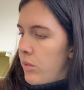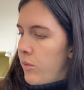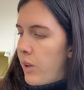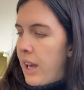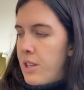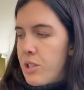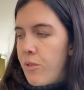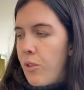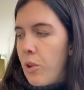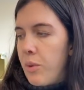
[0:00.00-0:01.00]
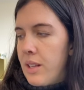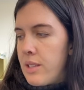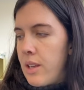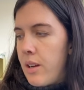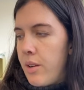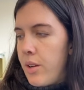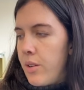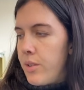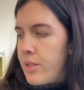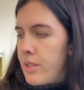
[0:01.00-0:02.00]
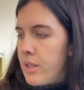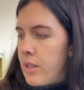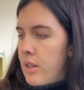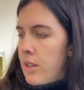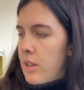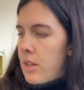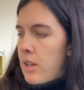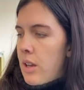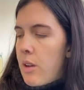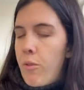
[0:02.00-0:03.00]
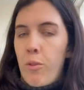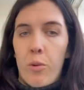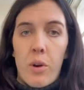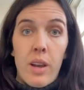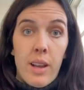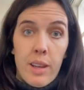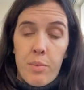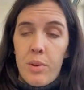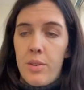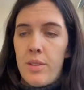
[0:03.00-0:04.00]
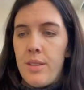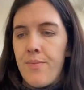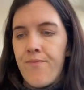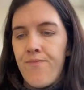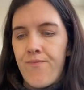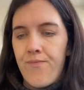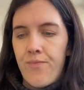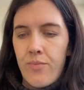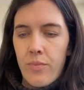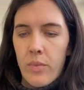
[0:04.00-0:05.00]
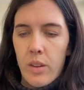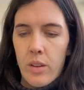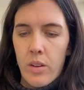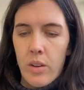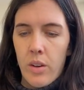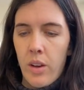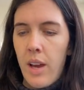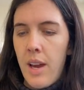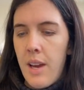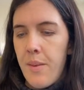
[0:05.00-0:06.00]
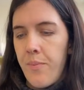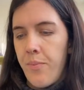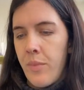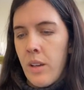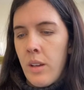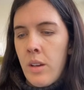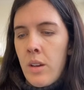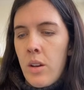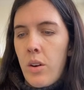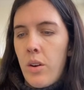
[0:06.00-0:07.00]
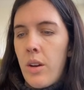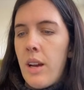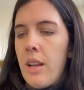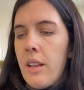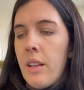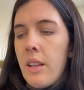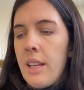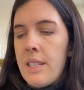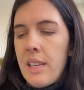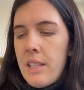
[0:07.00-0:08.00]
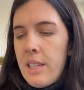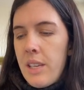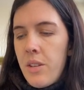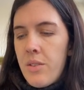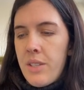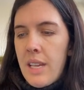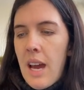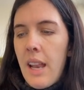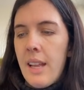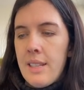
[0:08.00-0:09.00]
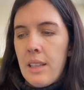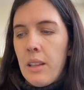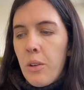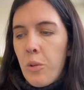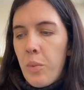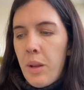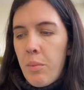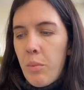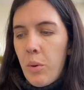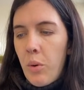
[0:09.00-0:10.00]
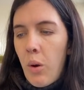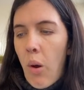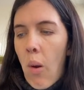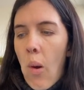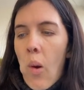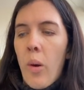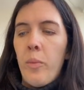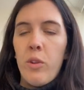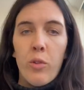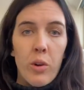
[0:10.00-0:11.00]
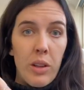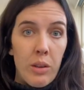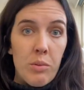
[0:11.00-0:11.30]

for each of the following scenarios for another person. Okay. All right. This continues down and there's a little bit more. You've got a little